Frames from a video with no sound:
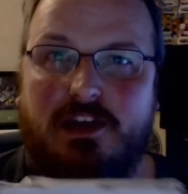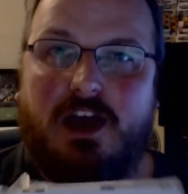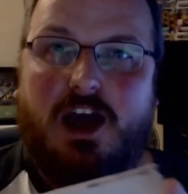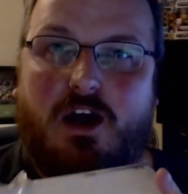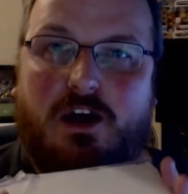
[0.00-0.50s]

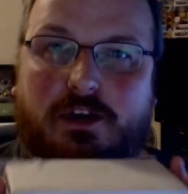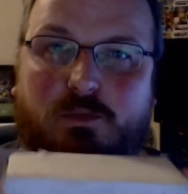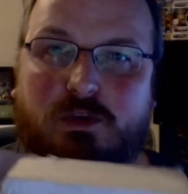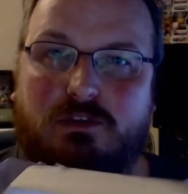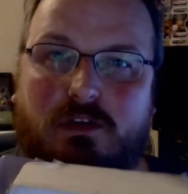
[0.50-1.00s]
I
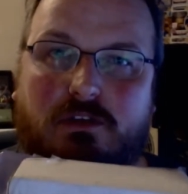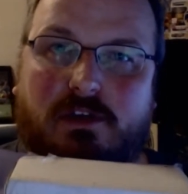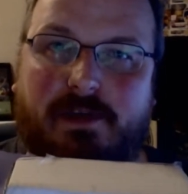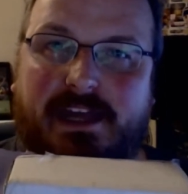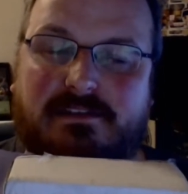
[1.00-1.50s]
will go
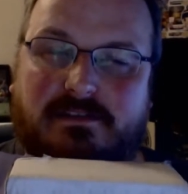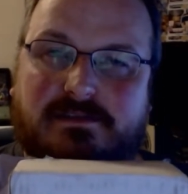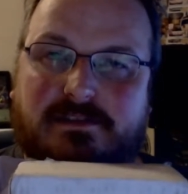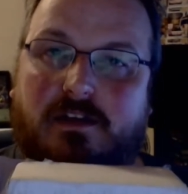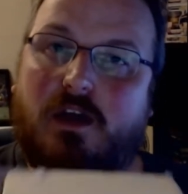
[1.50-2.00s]
ahead and
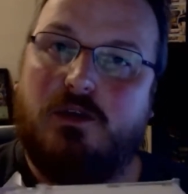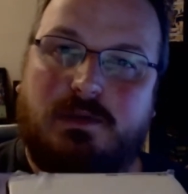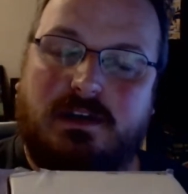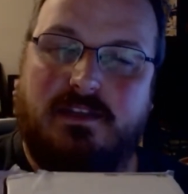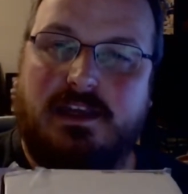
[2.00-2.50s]
start
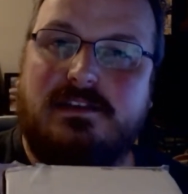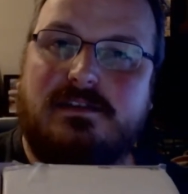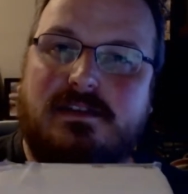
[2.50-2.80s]
opening these.